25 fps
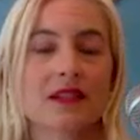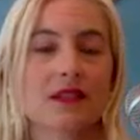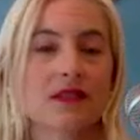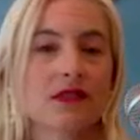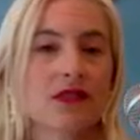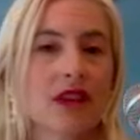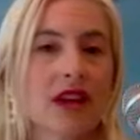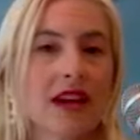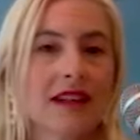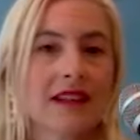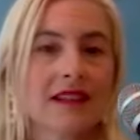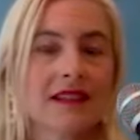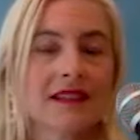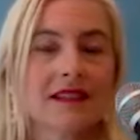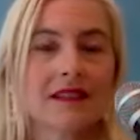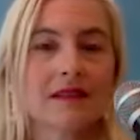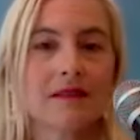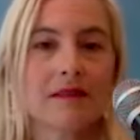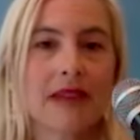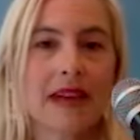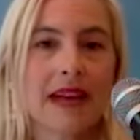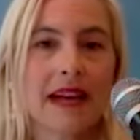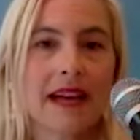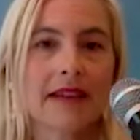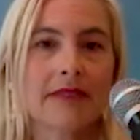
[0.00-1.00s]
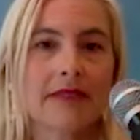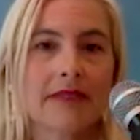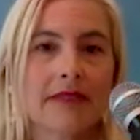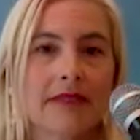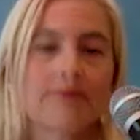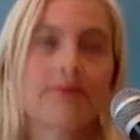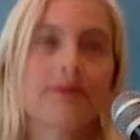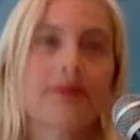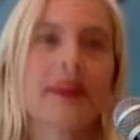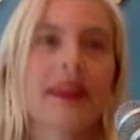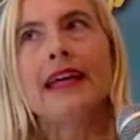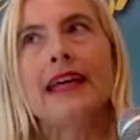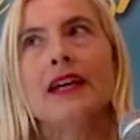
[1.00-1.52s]
attracted to men.
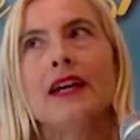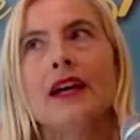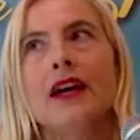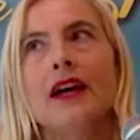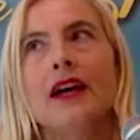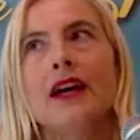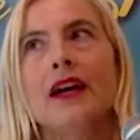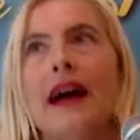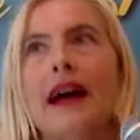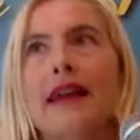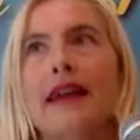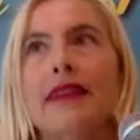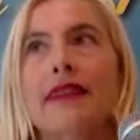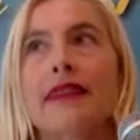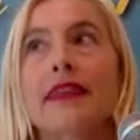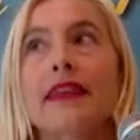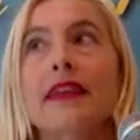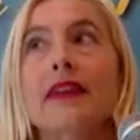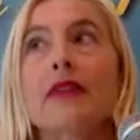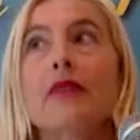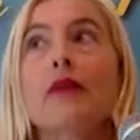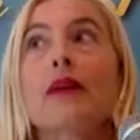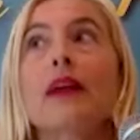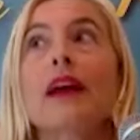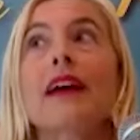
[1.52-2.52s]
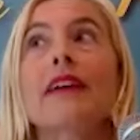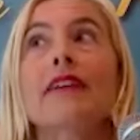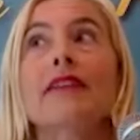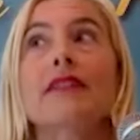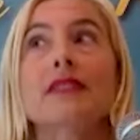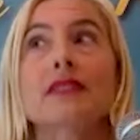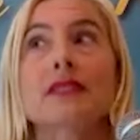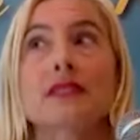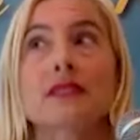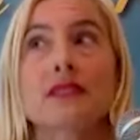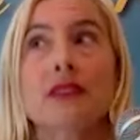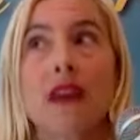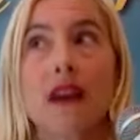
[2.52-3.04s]
I think what I've
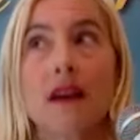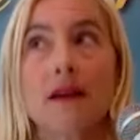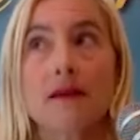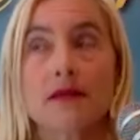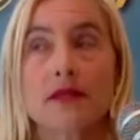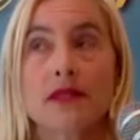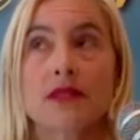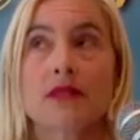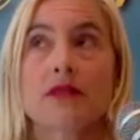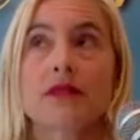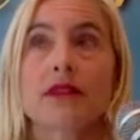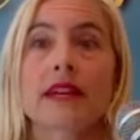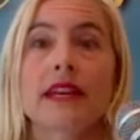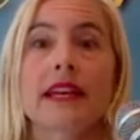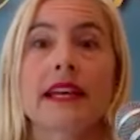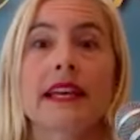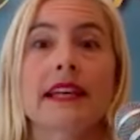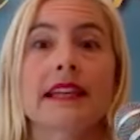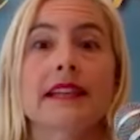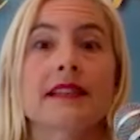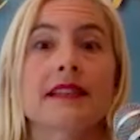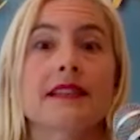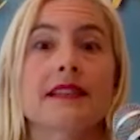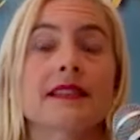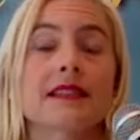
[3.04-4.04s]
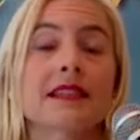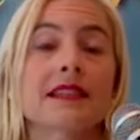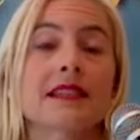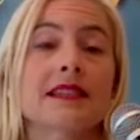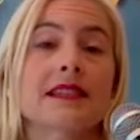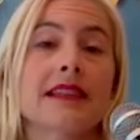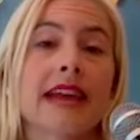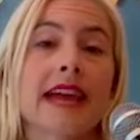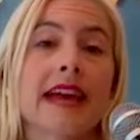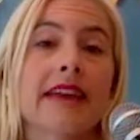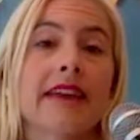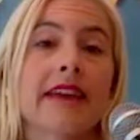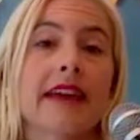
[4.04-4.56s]
stopped doing is to
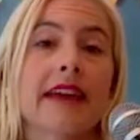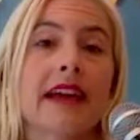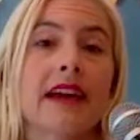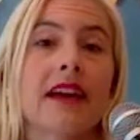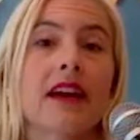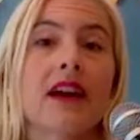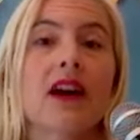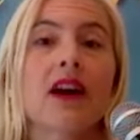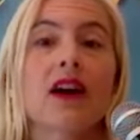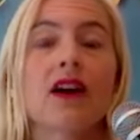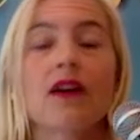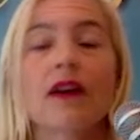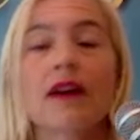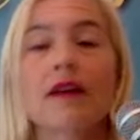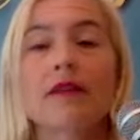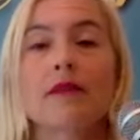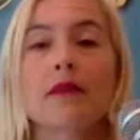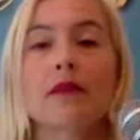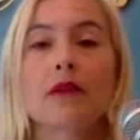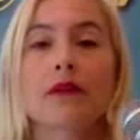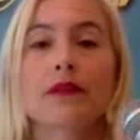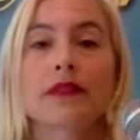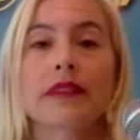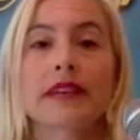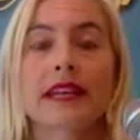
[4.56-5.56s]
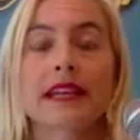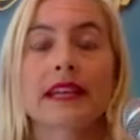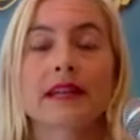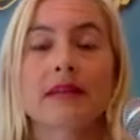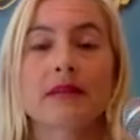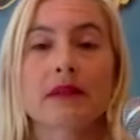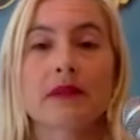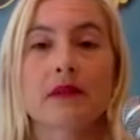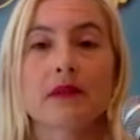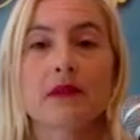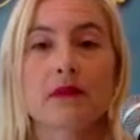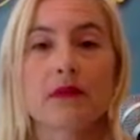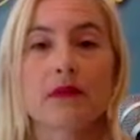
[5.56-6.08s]
say, like, oh, I'm only going to
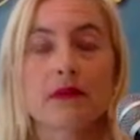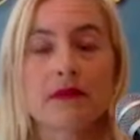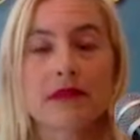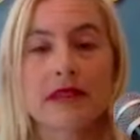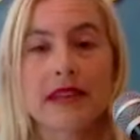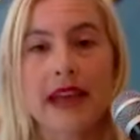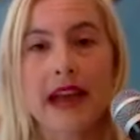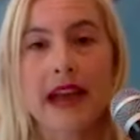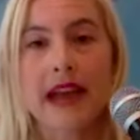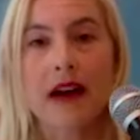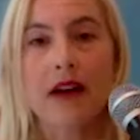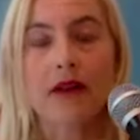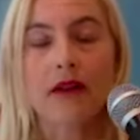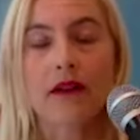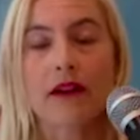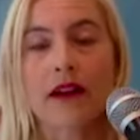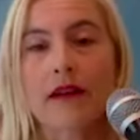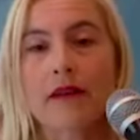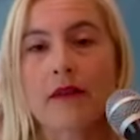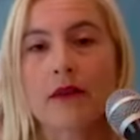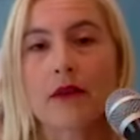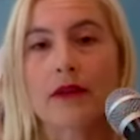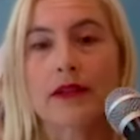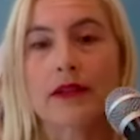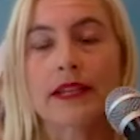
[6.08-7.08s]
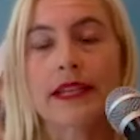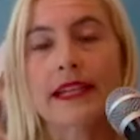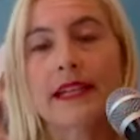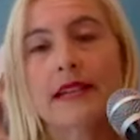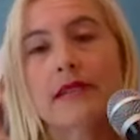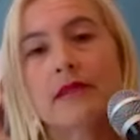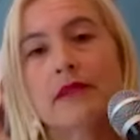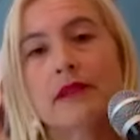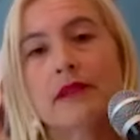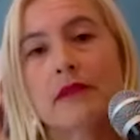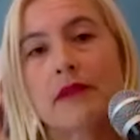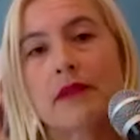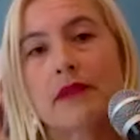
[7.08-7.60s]
be with women now, or I'm only going to
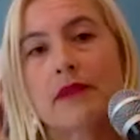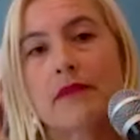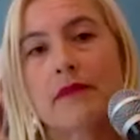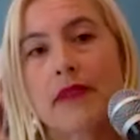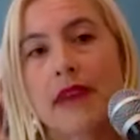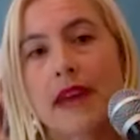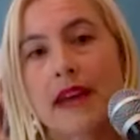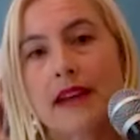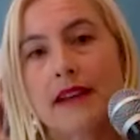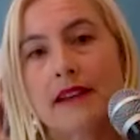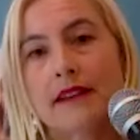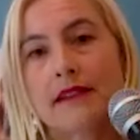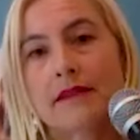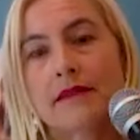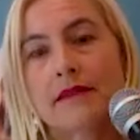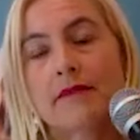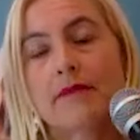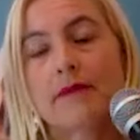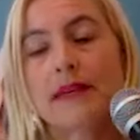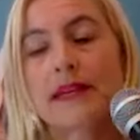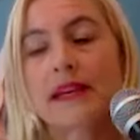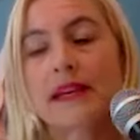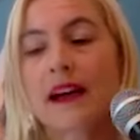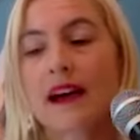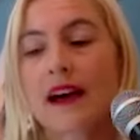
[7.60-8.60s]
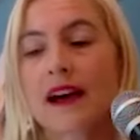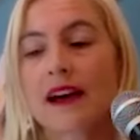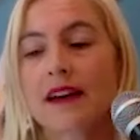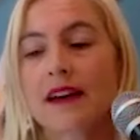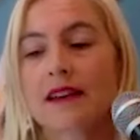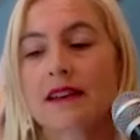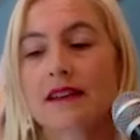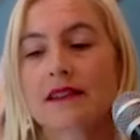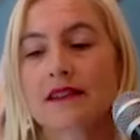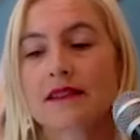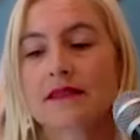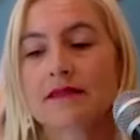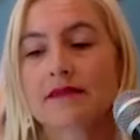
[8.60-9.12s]
be with men
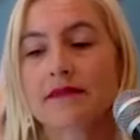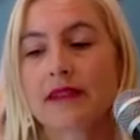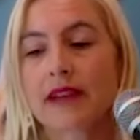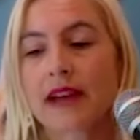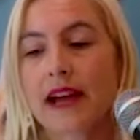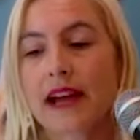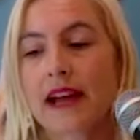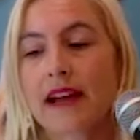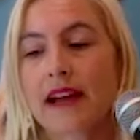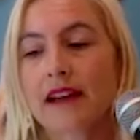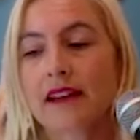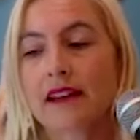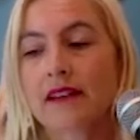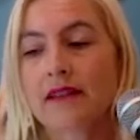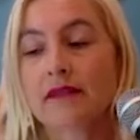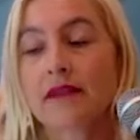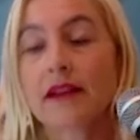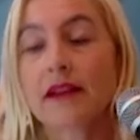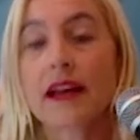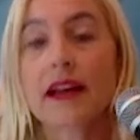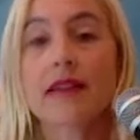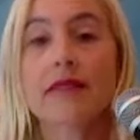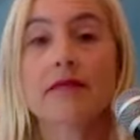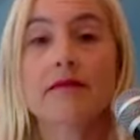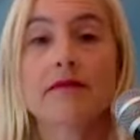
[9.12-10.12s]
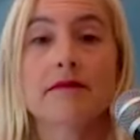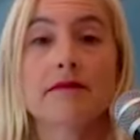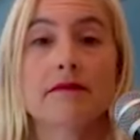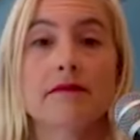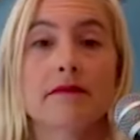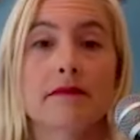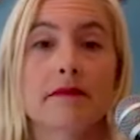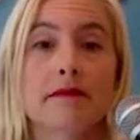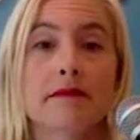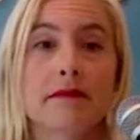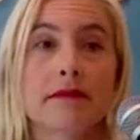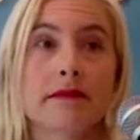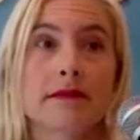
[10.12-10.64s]
because I am
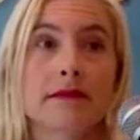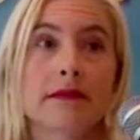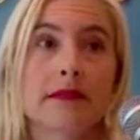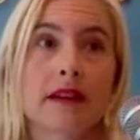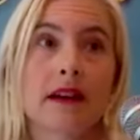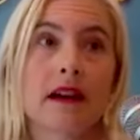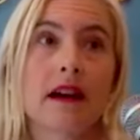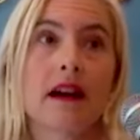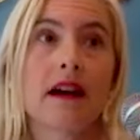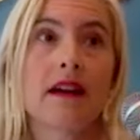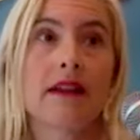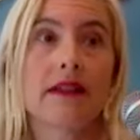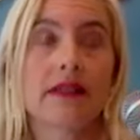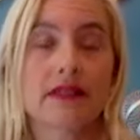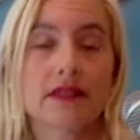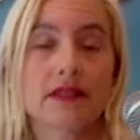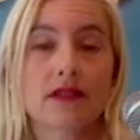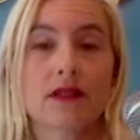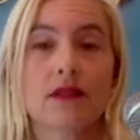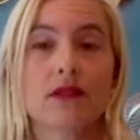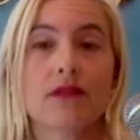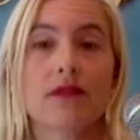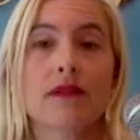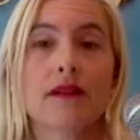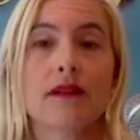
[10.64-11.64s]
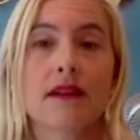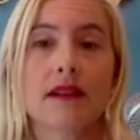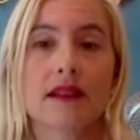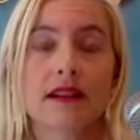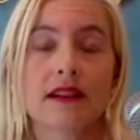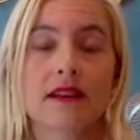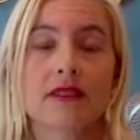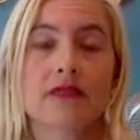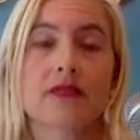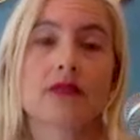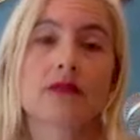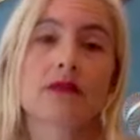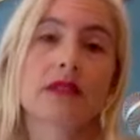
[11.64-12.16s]
on this earth long
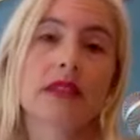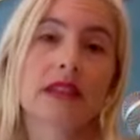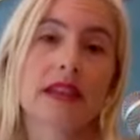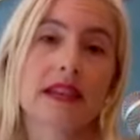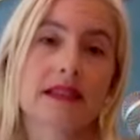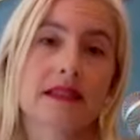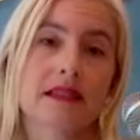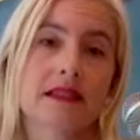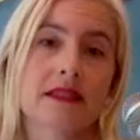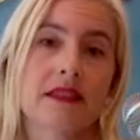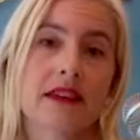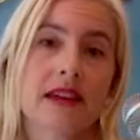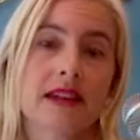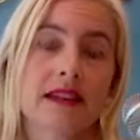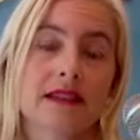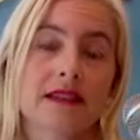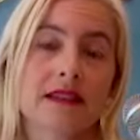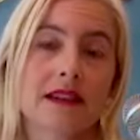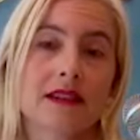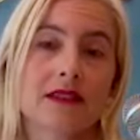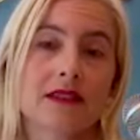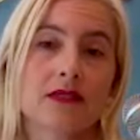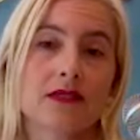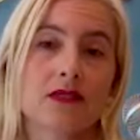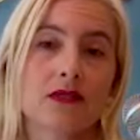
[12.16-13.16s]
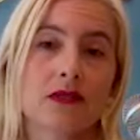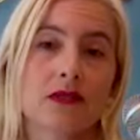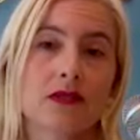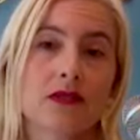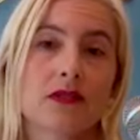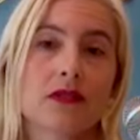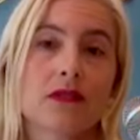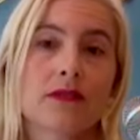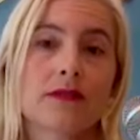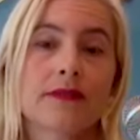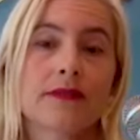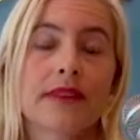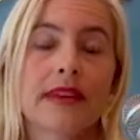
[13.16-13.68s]
enough to realize that that's not
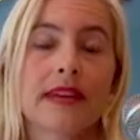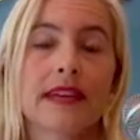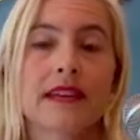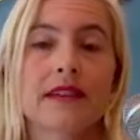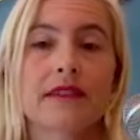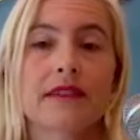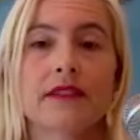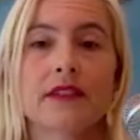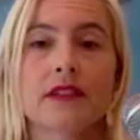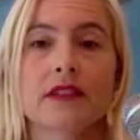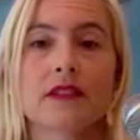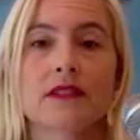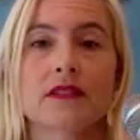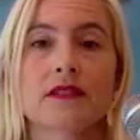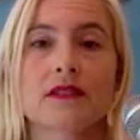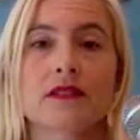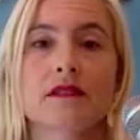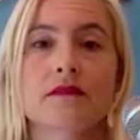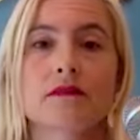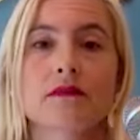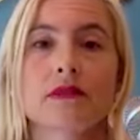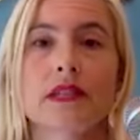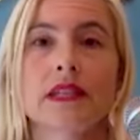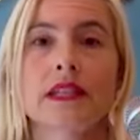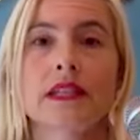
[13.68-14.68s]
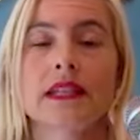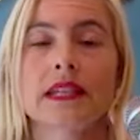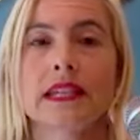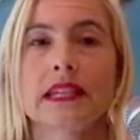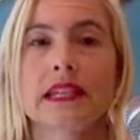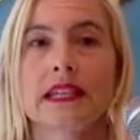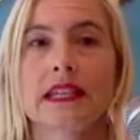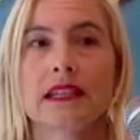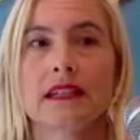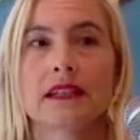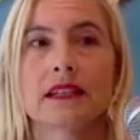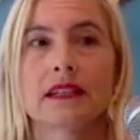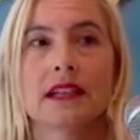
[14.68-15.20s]
true. And it feels
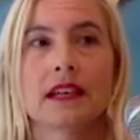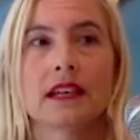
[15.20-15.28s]
really